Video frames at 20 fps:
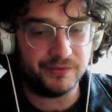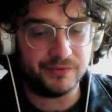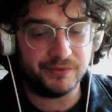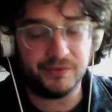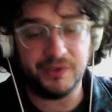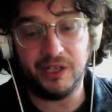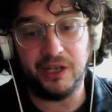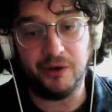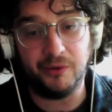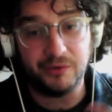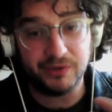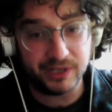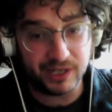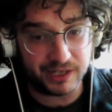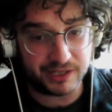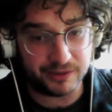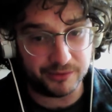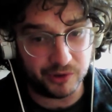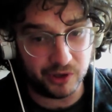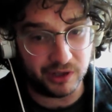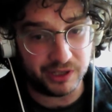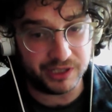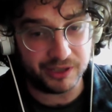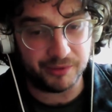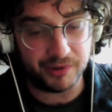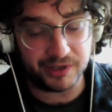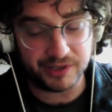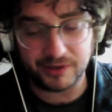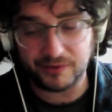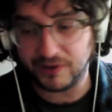you know, share some knowledge
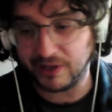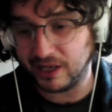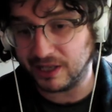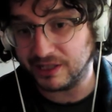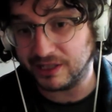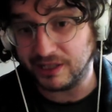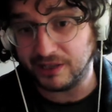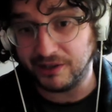about something I actually